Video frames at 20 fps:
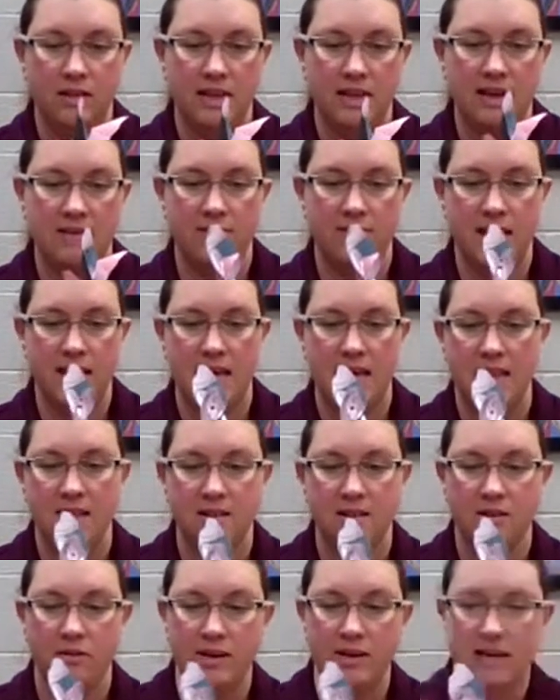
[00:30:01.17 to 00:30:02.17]
leaves in
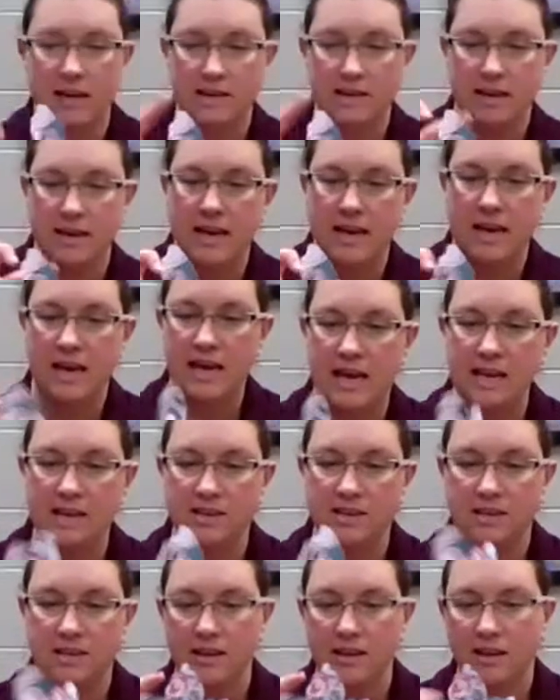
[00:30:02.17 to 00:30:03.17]
so it doesn't
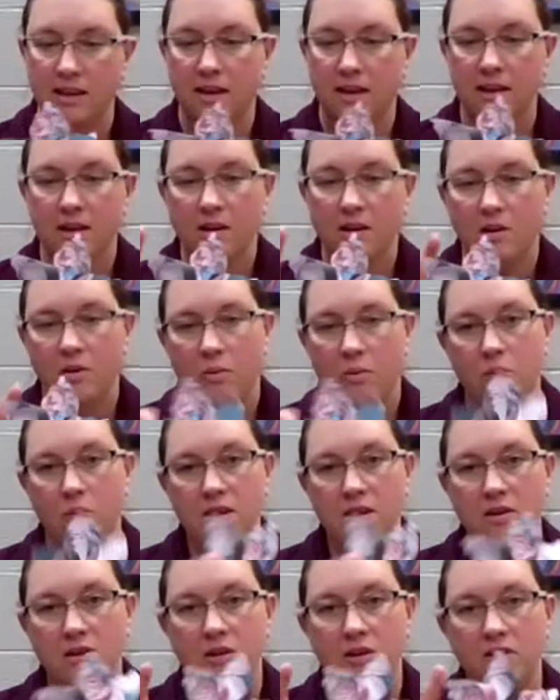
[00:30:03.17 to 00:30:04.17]
hit
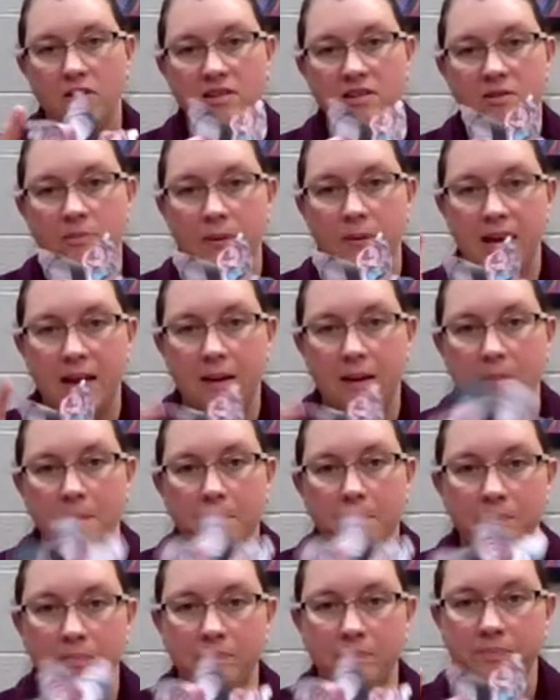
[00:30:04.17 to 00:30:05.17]
when you go to spin
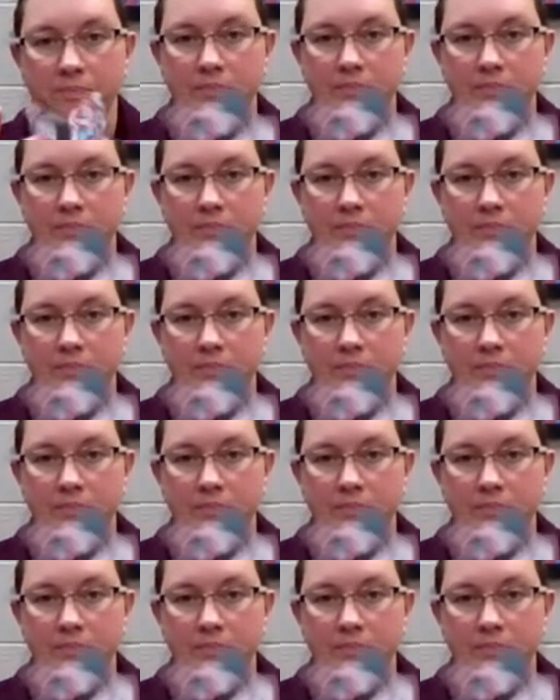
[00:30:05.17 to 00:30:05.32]
them.